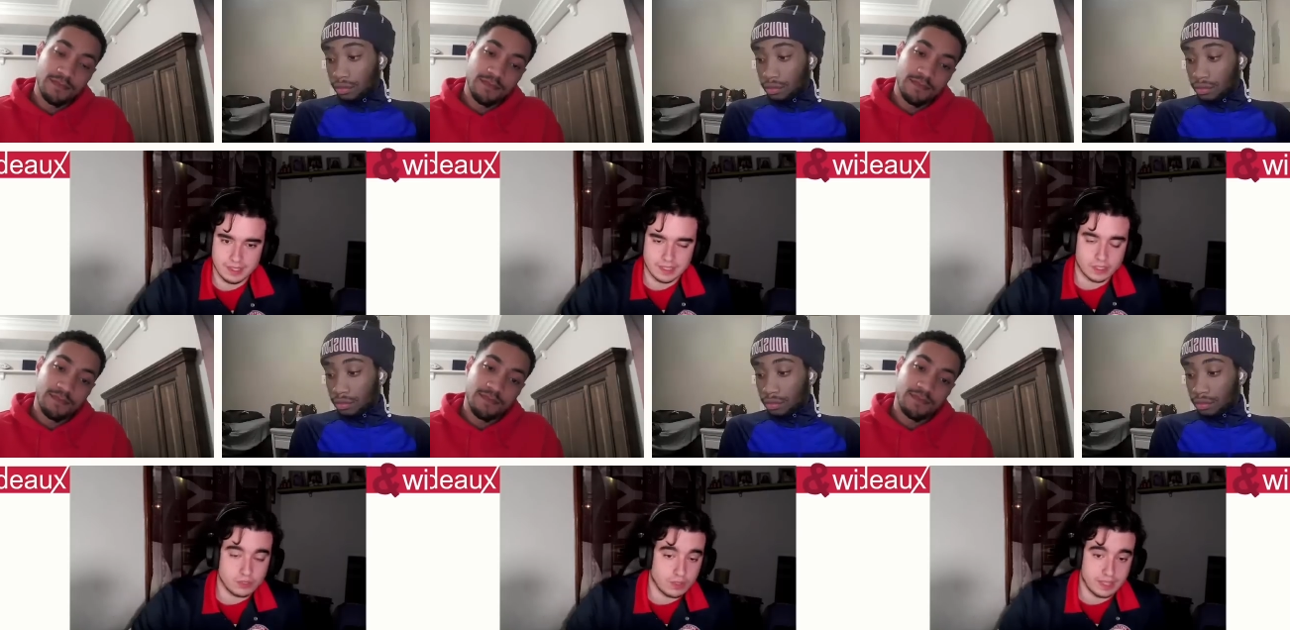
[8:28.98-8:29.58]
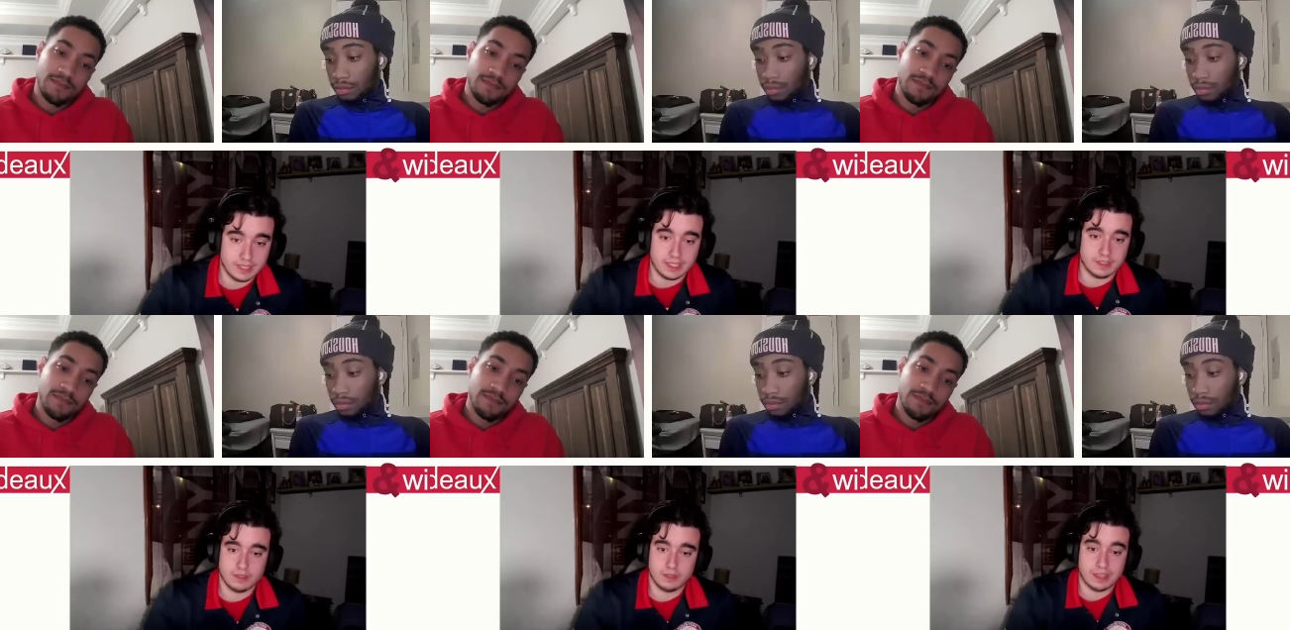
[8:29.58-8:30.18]
Speaker 1: there's also things that,
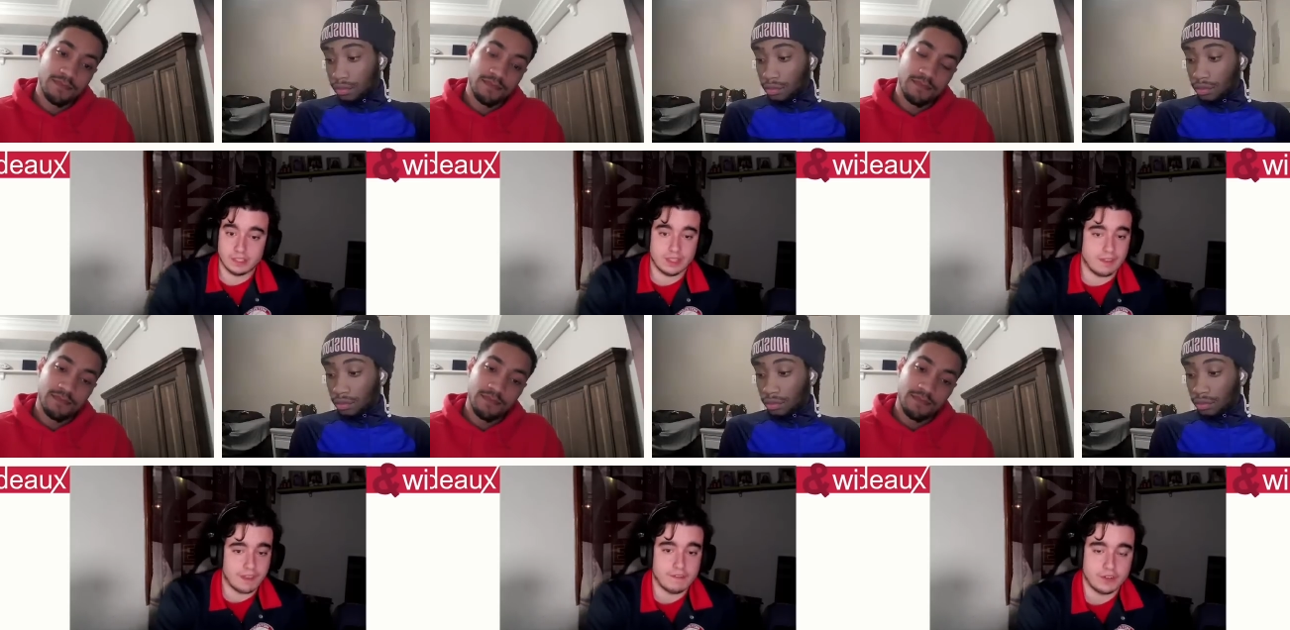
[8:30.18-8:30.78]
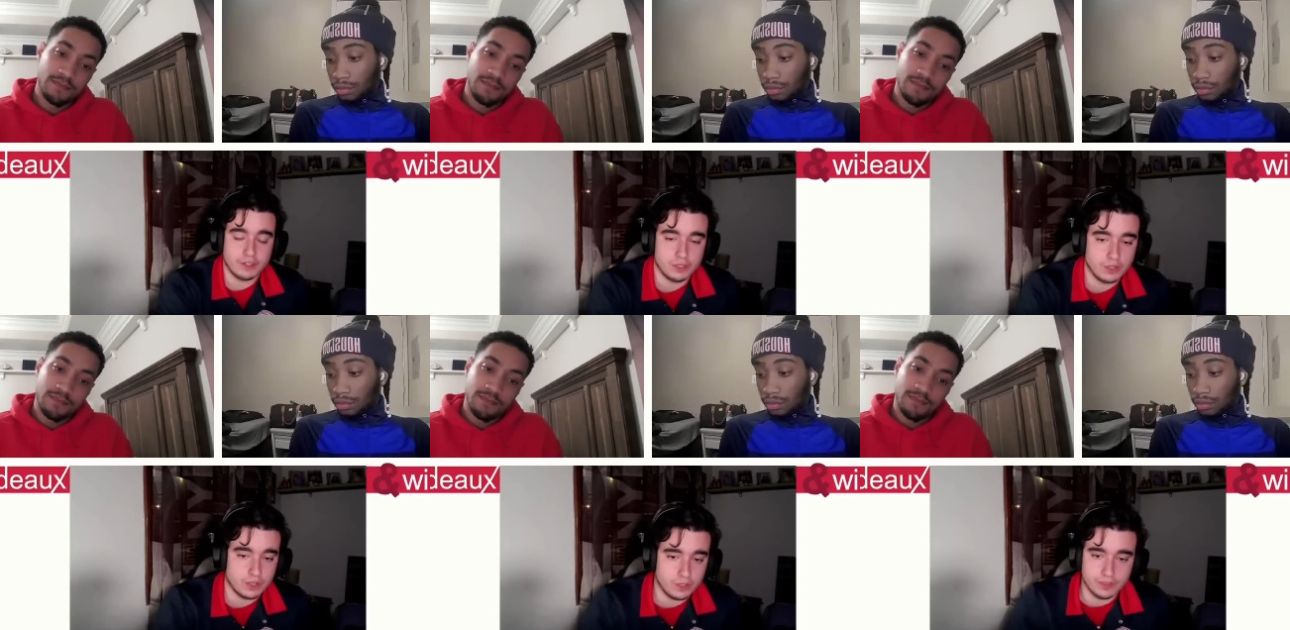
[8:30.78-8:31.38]
as you said, favor
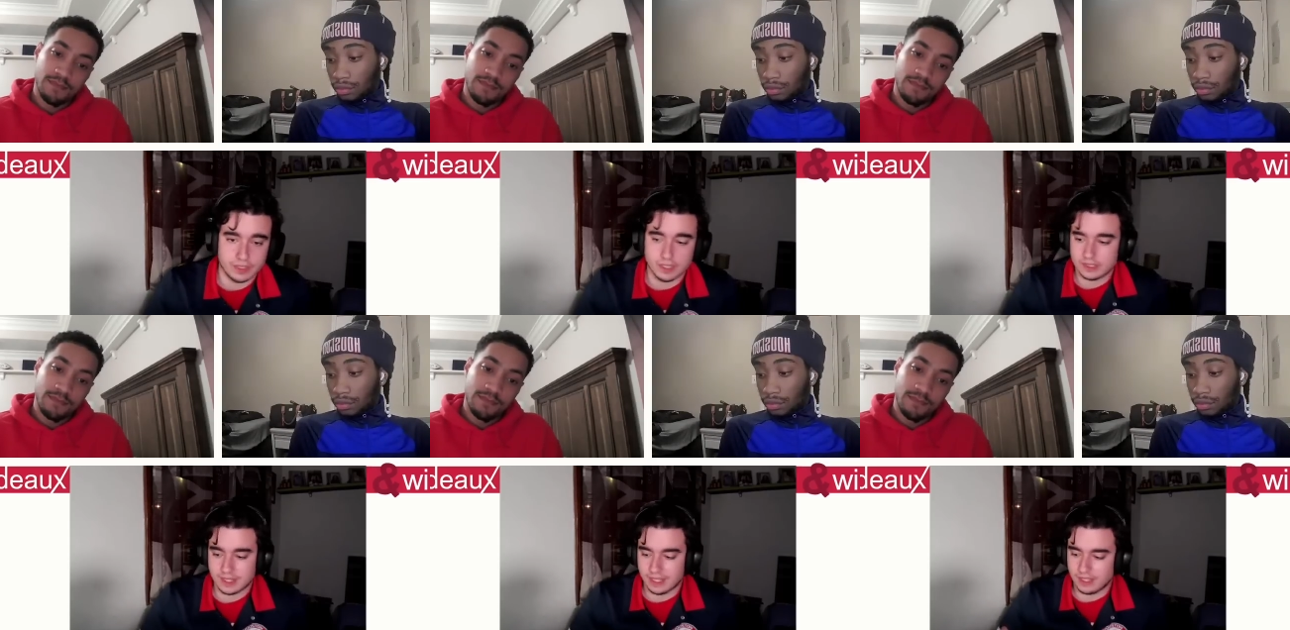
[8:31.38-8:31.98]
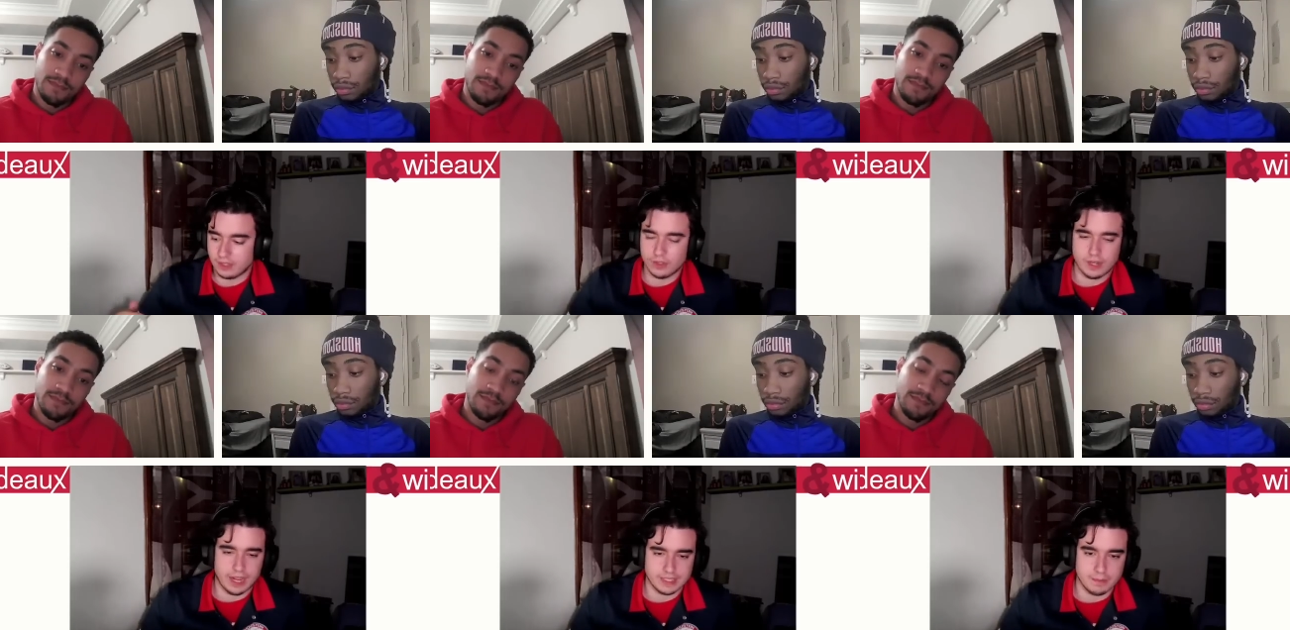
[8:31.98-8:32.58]
Udoka over Nurse. I think Udoka
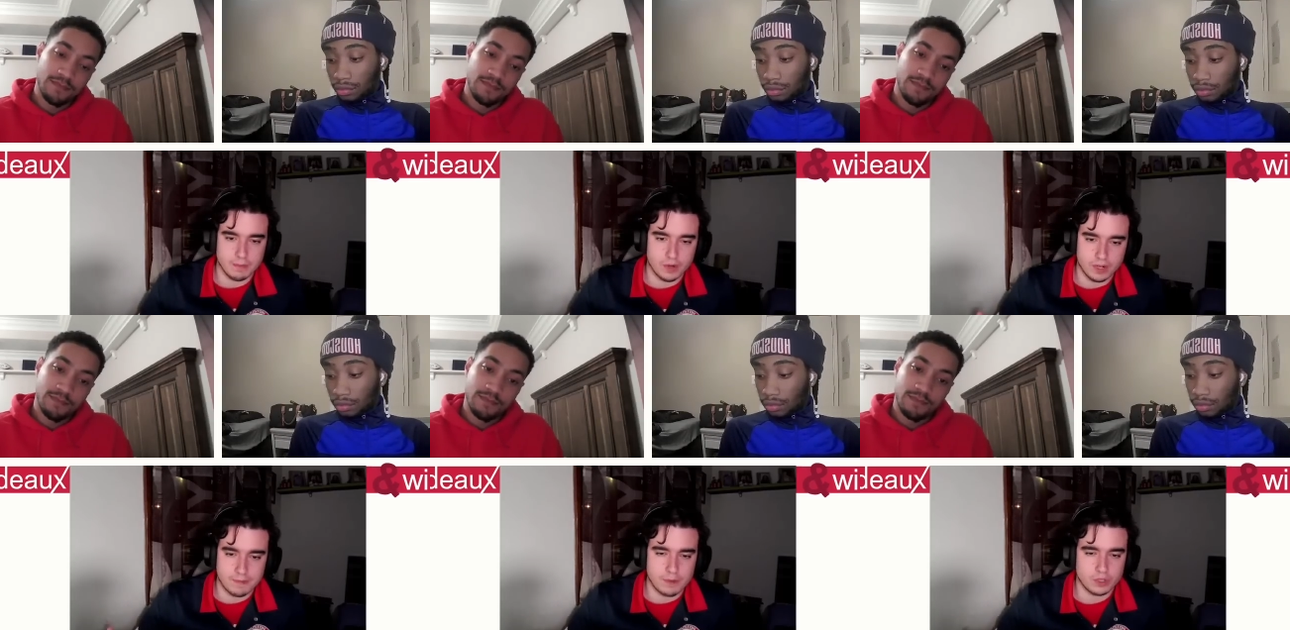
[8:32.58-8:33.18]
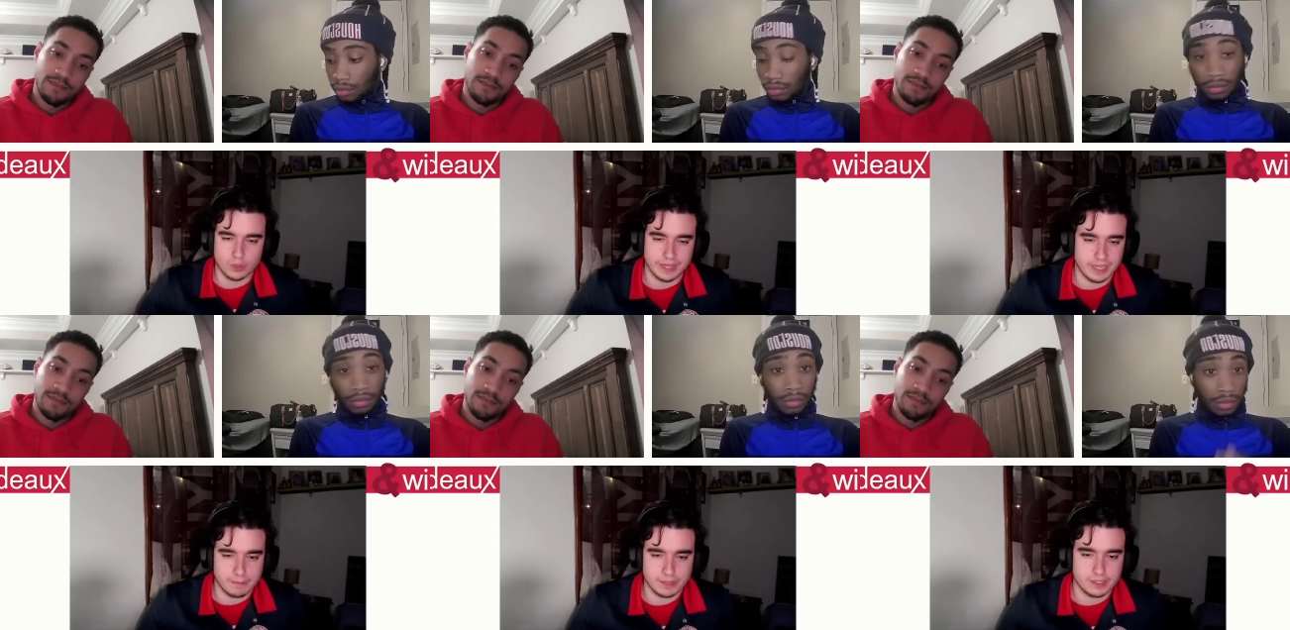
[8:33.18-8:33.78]
has a more a more
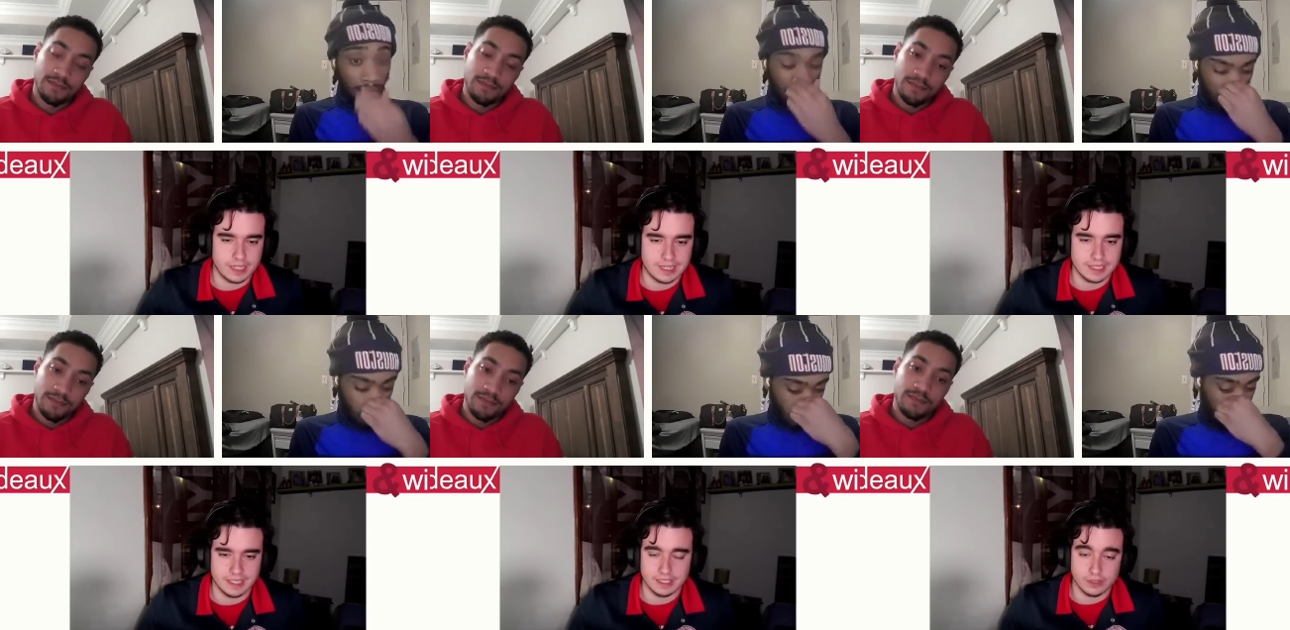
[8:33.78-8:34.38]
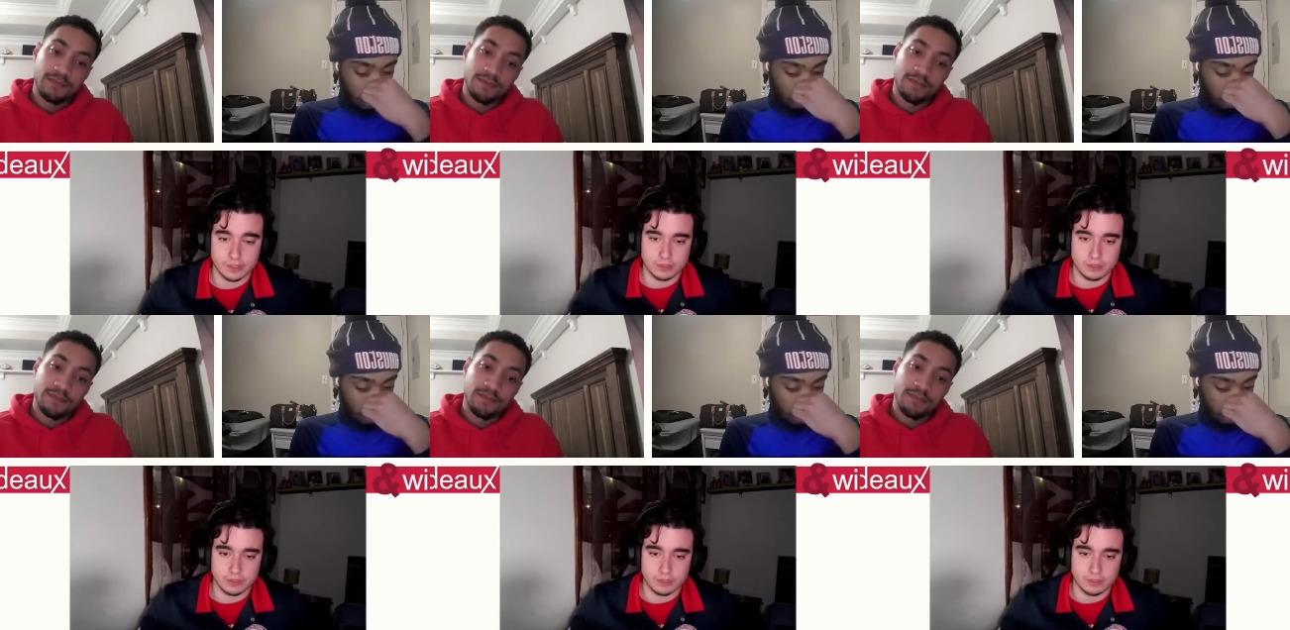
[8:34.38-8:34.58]
grating personality. He's going